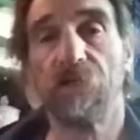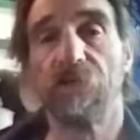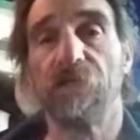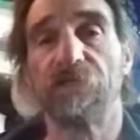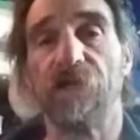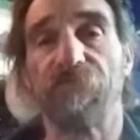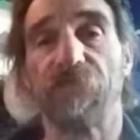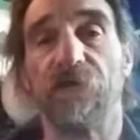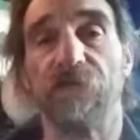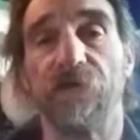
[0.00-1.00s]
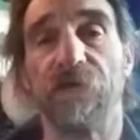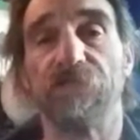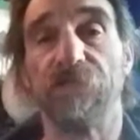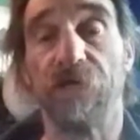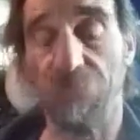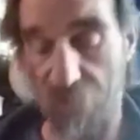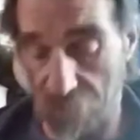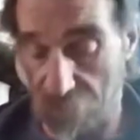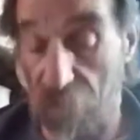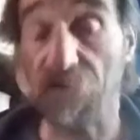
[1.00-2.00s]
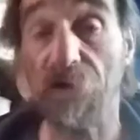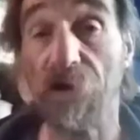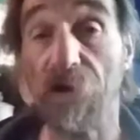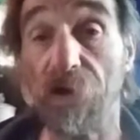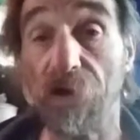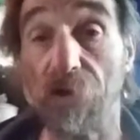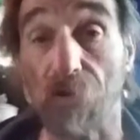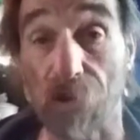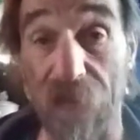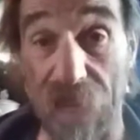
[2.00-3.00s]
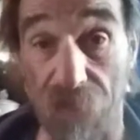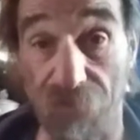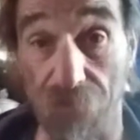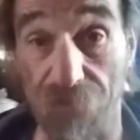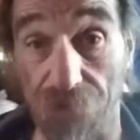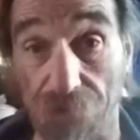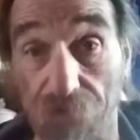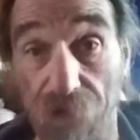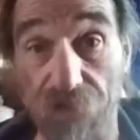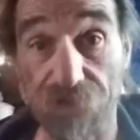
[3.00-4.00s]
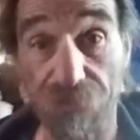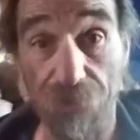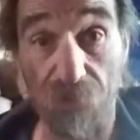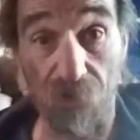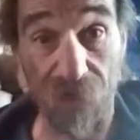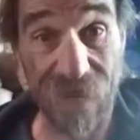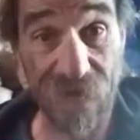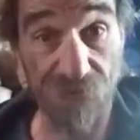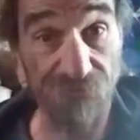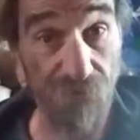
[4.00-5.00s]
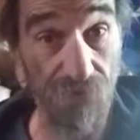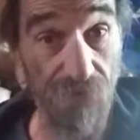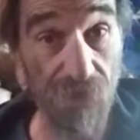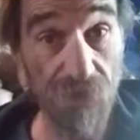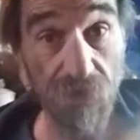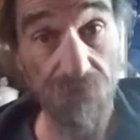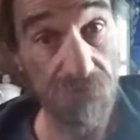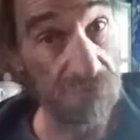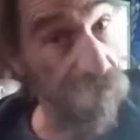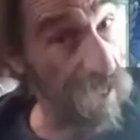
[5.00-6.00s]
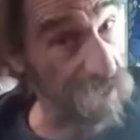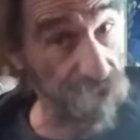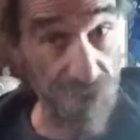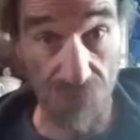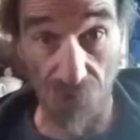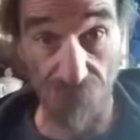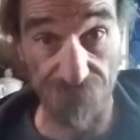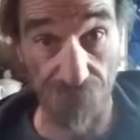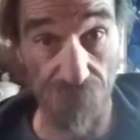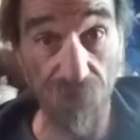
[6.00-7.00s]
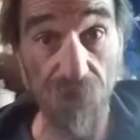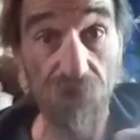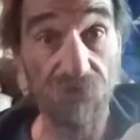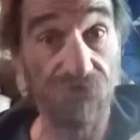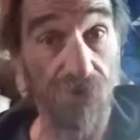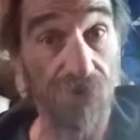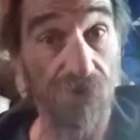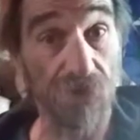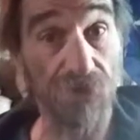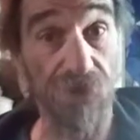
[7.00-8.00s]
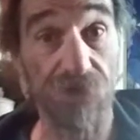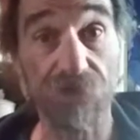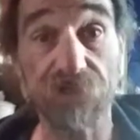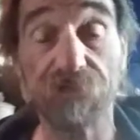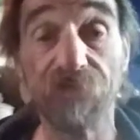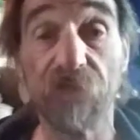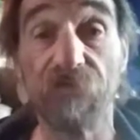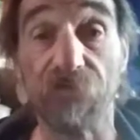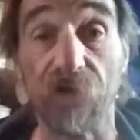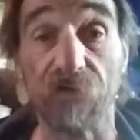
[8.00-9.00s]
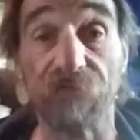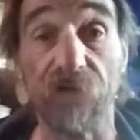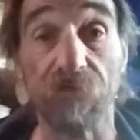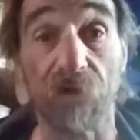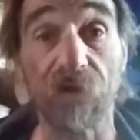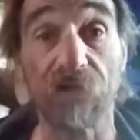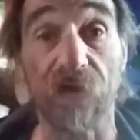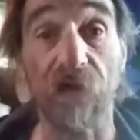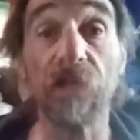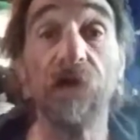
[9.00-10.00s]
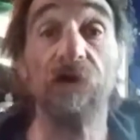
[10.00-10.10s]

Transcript: Let's not forget, ladies and gentlemen, organic food for your critters, organic food, non-GMO food for your critters. Foothill Feed and Mercantile.